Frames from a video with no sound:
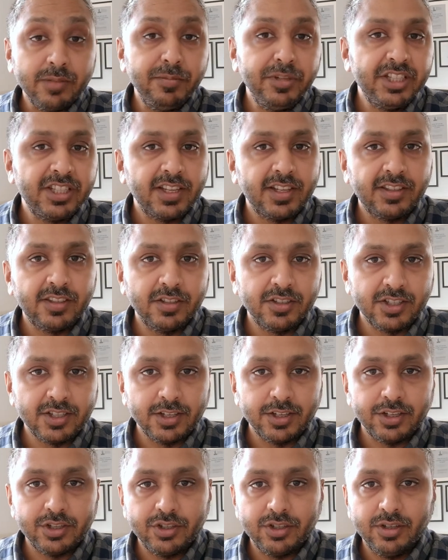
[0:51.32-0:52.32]
me set the
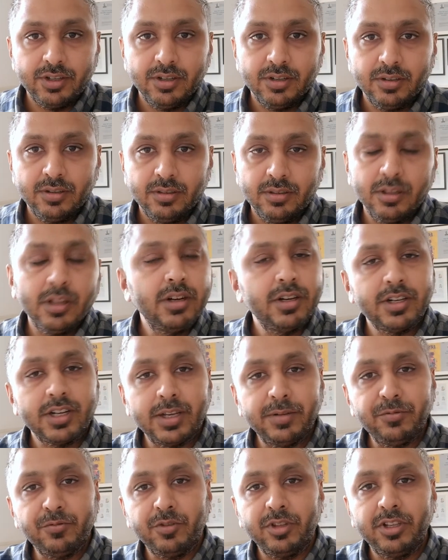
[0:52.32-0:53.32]
stage. There are
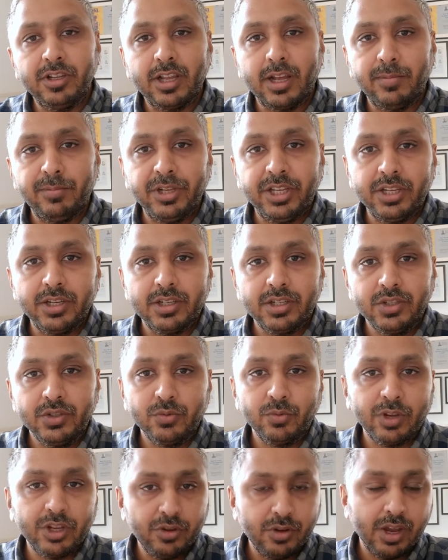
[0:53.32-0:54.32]
times within applications
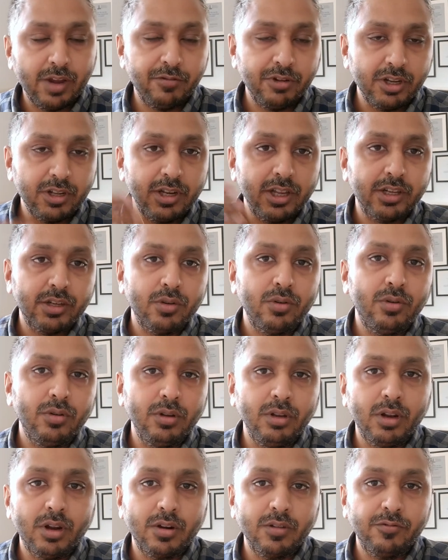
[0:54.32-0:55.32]
where you have to collect a whole
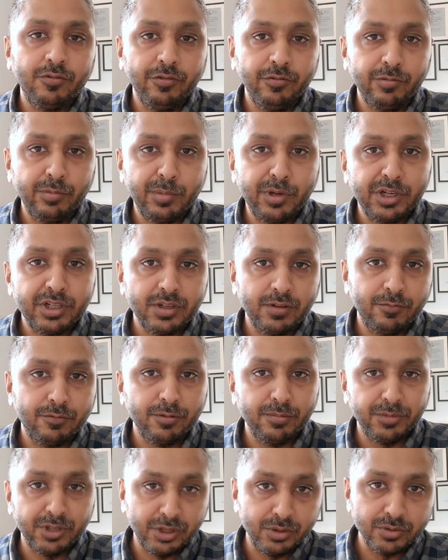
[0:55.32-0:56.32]
lot of information
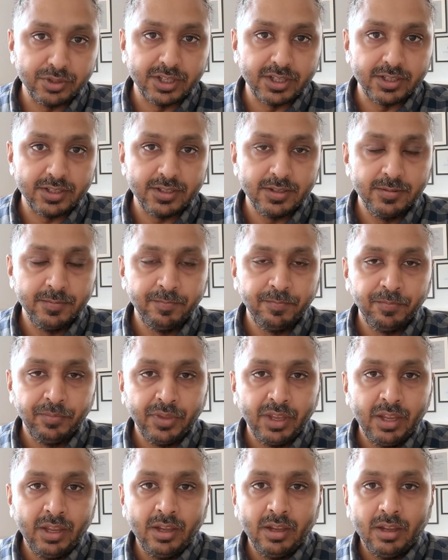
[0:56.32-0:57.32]
from the users.
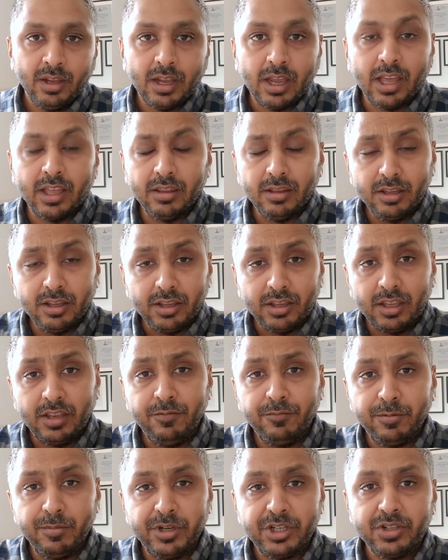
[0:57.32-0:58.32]
And the
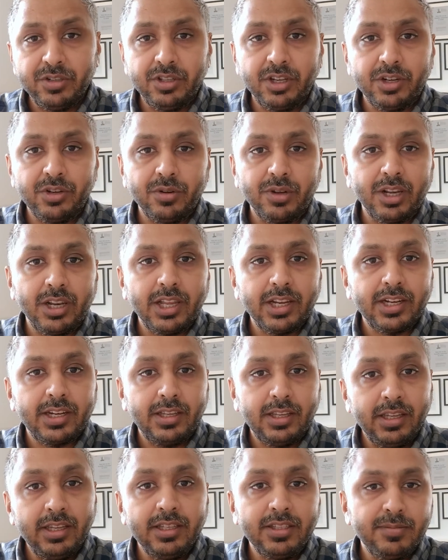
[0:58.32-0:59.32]
information that you
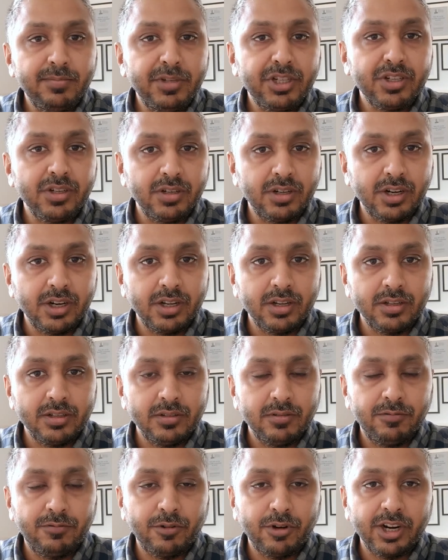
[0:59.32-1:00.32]
collect is mission critical.
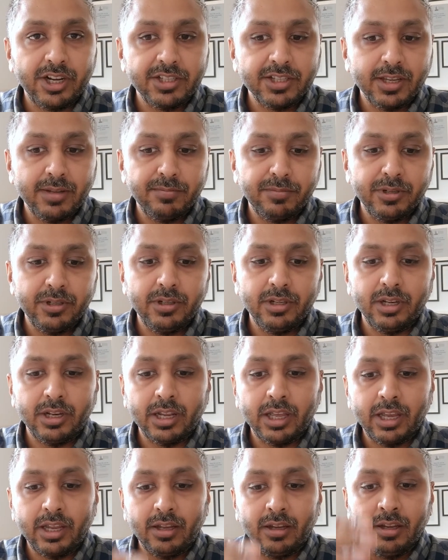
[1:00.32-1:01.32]
For example,
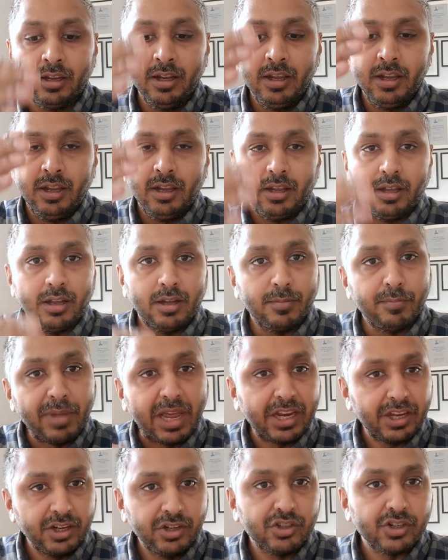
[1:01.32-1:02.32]
like a
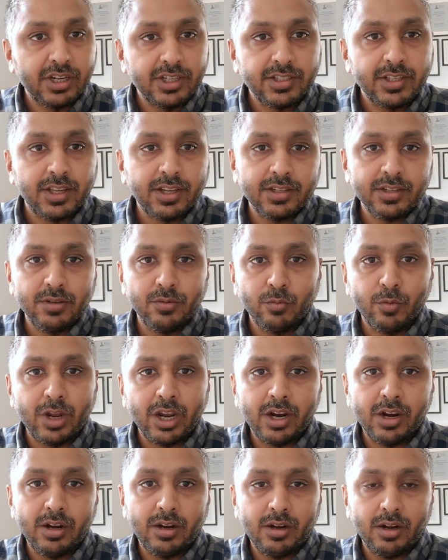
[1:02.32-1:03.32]
banking transaction
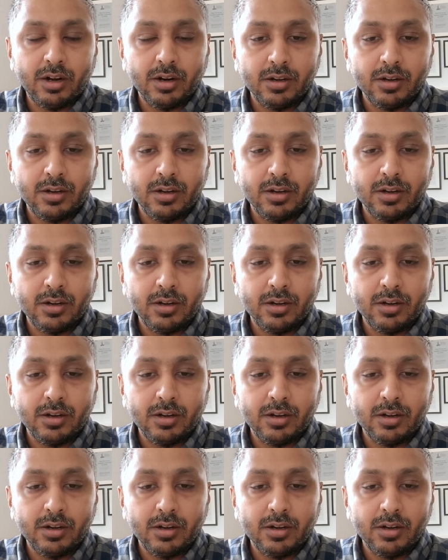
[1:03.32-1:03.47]
where